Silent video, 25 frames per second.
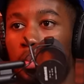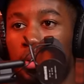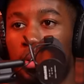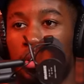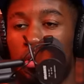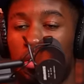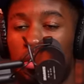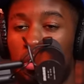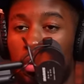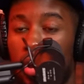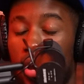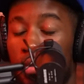
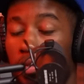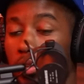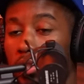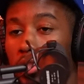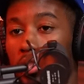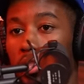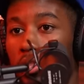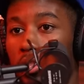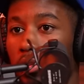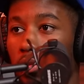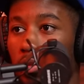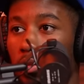But you have a
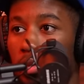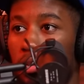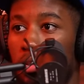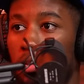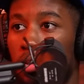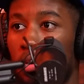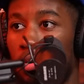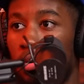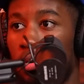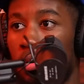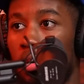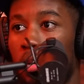sense of what's
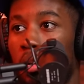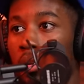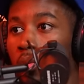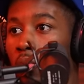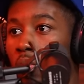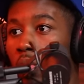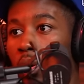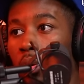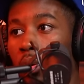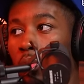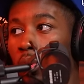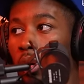going on
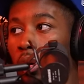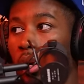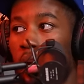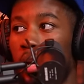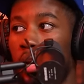and where we're